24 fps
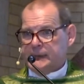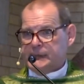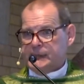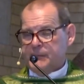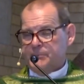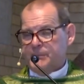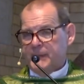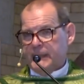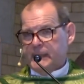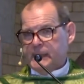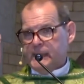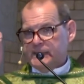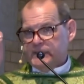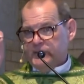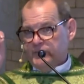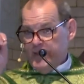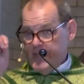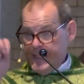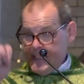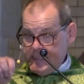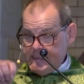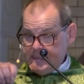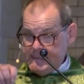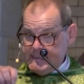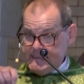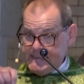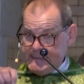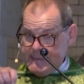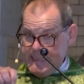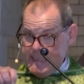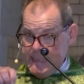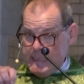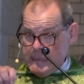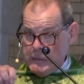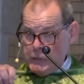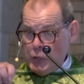Is it because of his
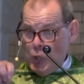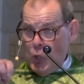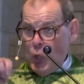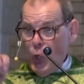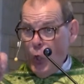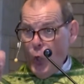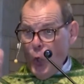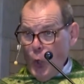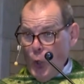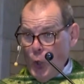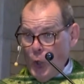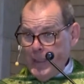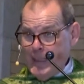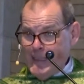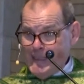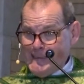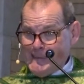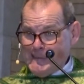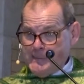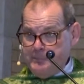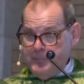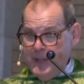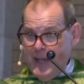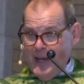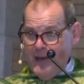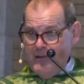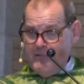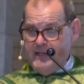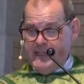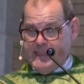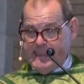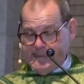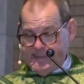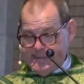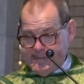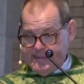sin or his
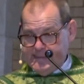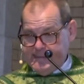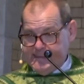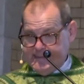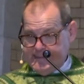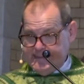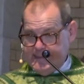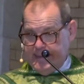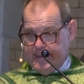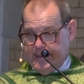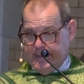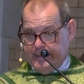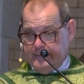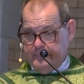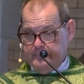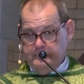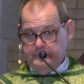parents' sin?